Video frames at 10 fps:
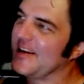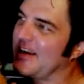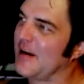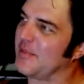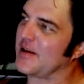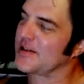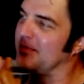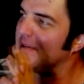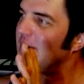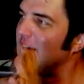God bless
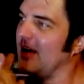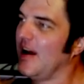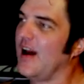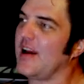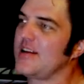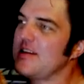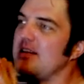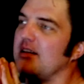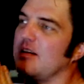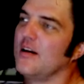him. He's
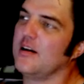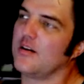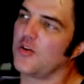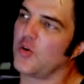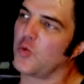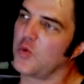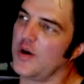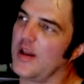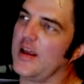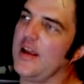either
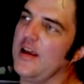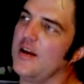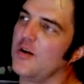really,